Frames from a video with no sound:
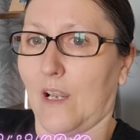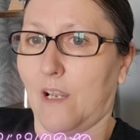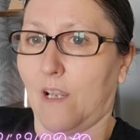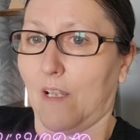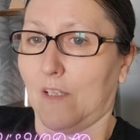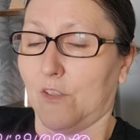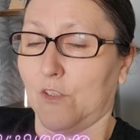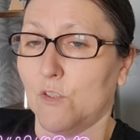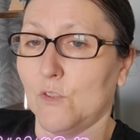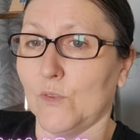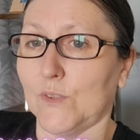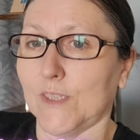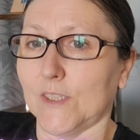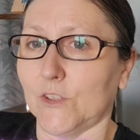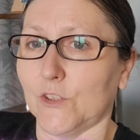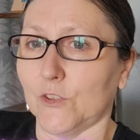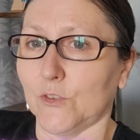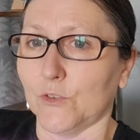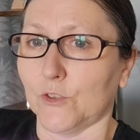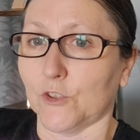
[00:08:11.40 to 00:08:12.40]
and
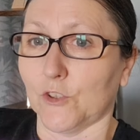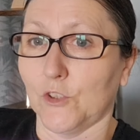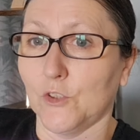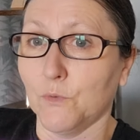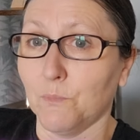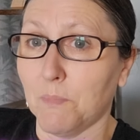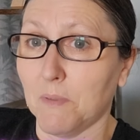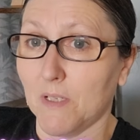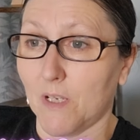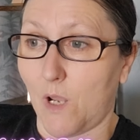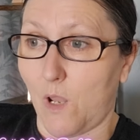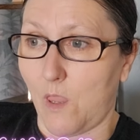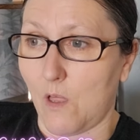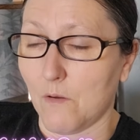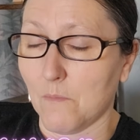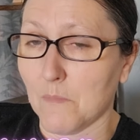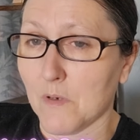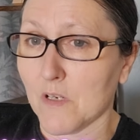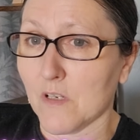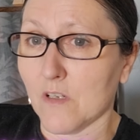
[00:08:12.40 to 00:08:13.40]
you'd be a lot
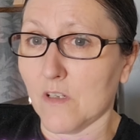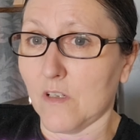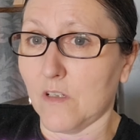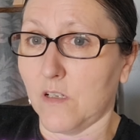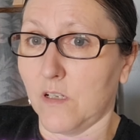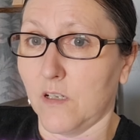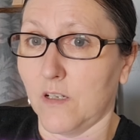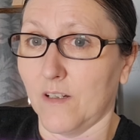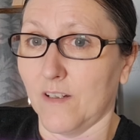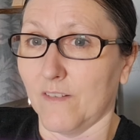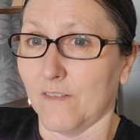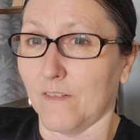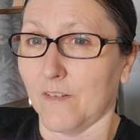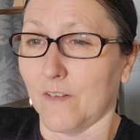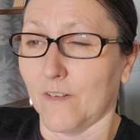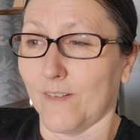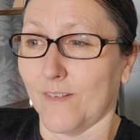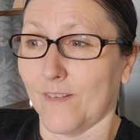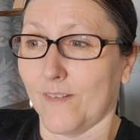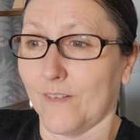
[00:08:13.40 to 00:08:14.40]
more,
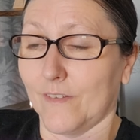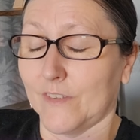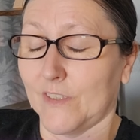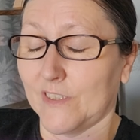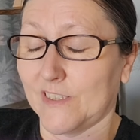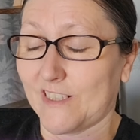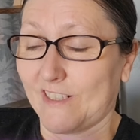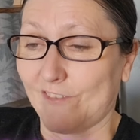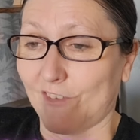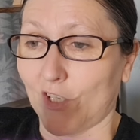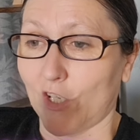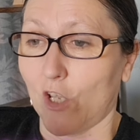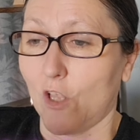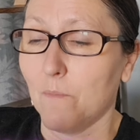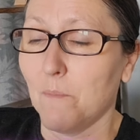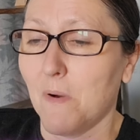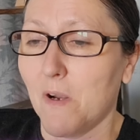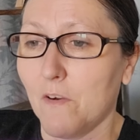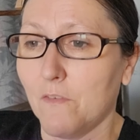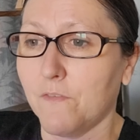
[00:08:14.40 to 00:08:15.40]
you'd have a lot
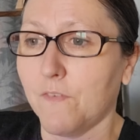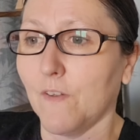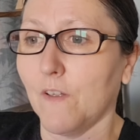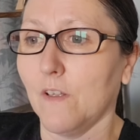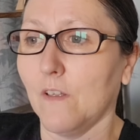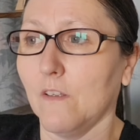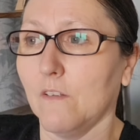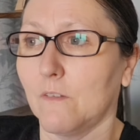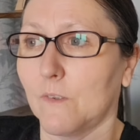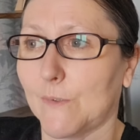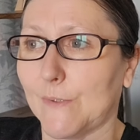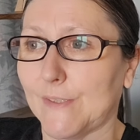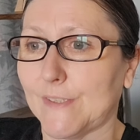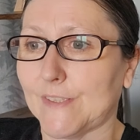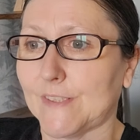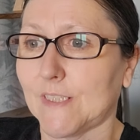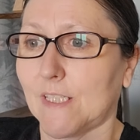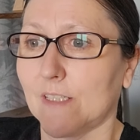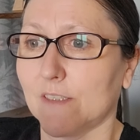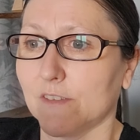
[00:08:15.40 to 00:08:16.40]
more
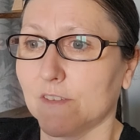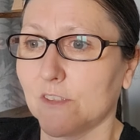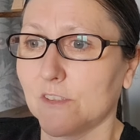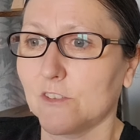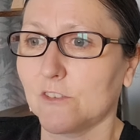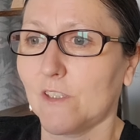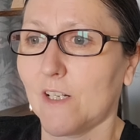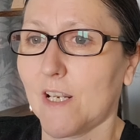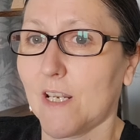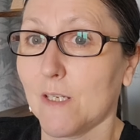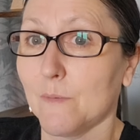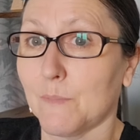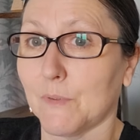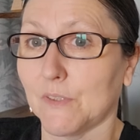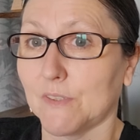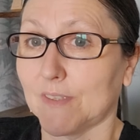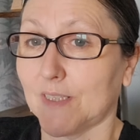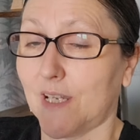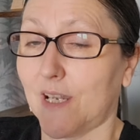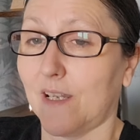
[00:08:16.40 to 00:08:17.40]
followers and
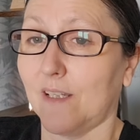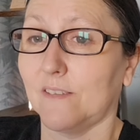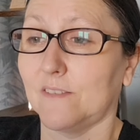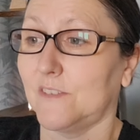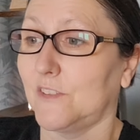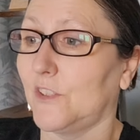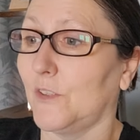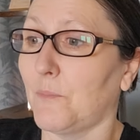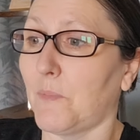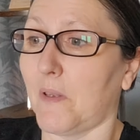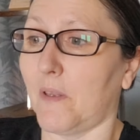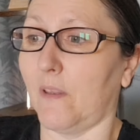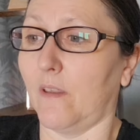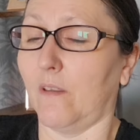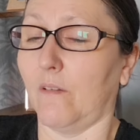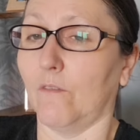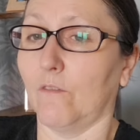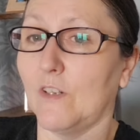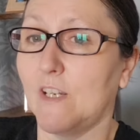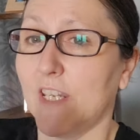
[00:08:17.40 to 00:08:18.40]
subscribers and you'd
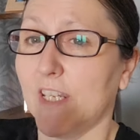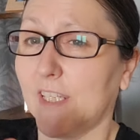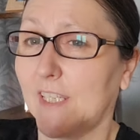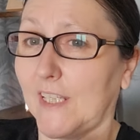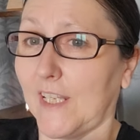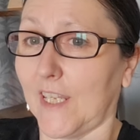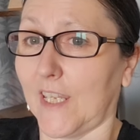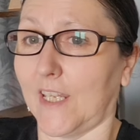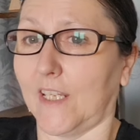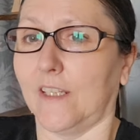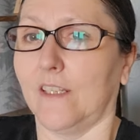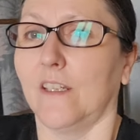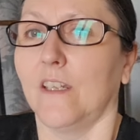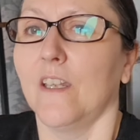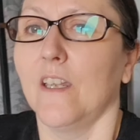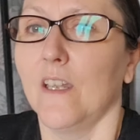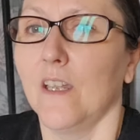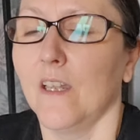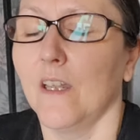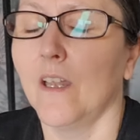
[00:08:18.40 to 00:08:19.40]
be raking it in.
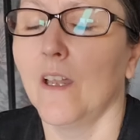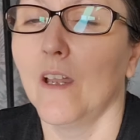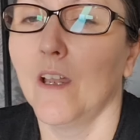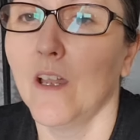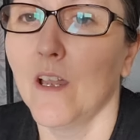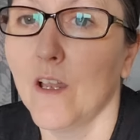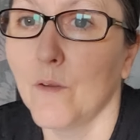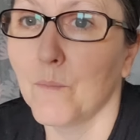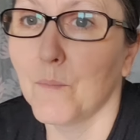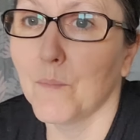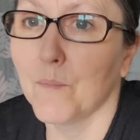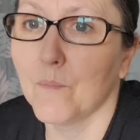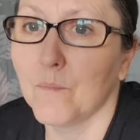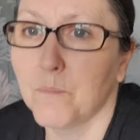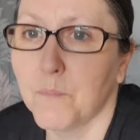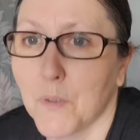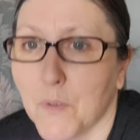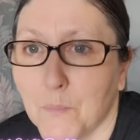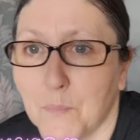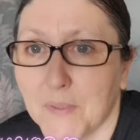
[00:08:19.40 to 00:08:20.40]

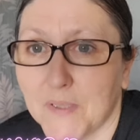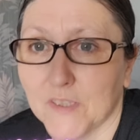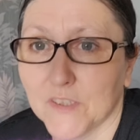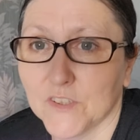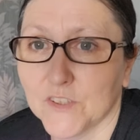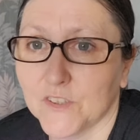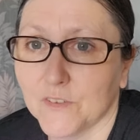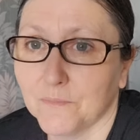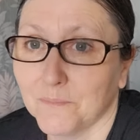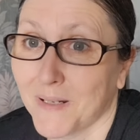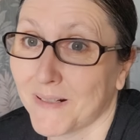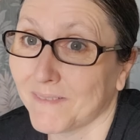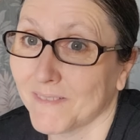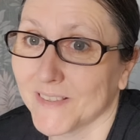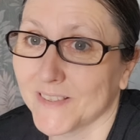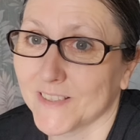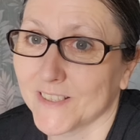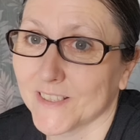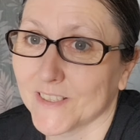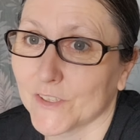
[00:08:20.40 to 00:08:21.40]
But because you're
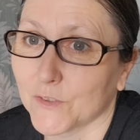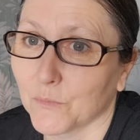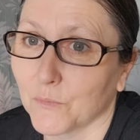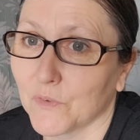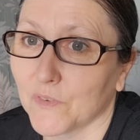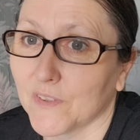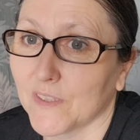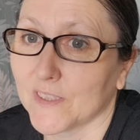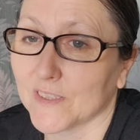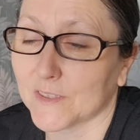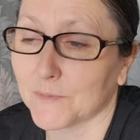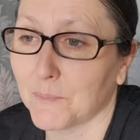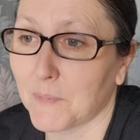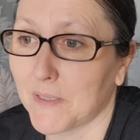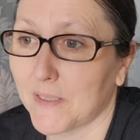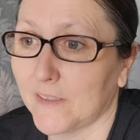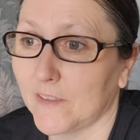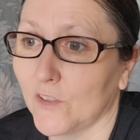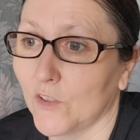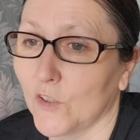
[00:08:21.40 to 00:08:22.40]
married to someone that's
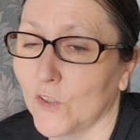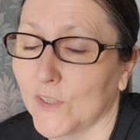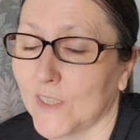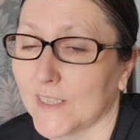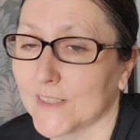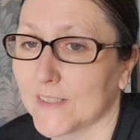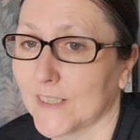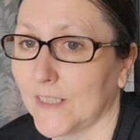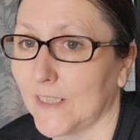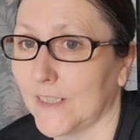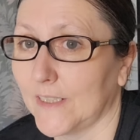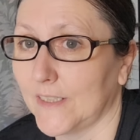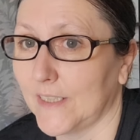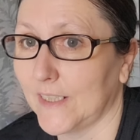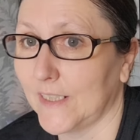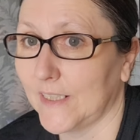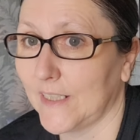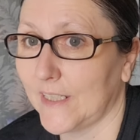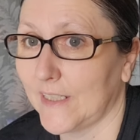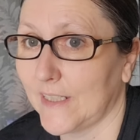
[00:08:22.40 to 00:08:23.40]
been known as a
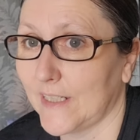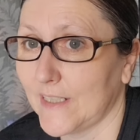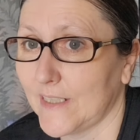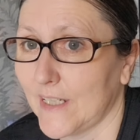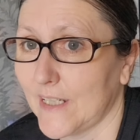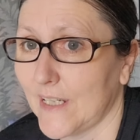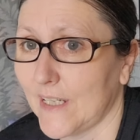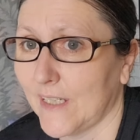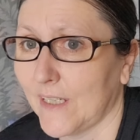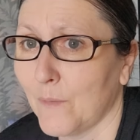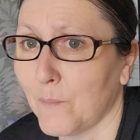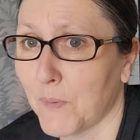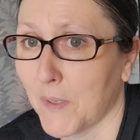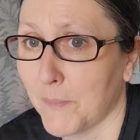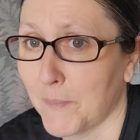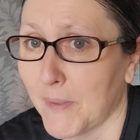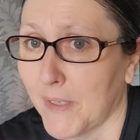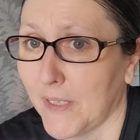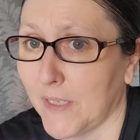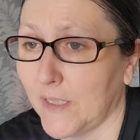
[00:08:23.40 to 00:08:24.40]

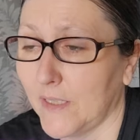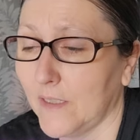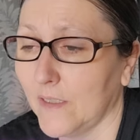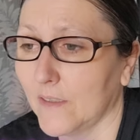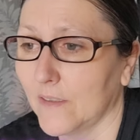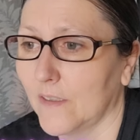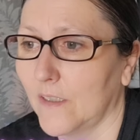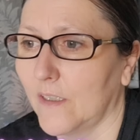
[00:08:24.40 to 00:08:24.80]
thingy,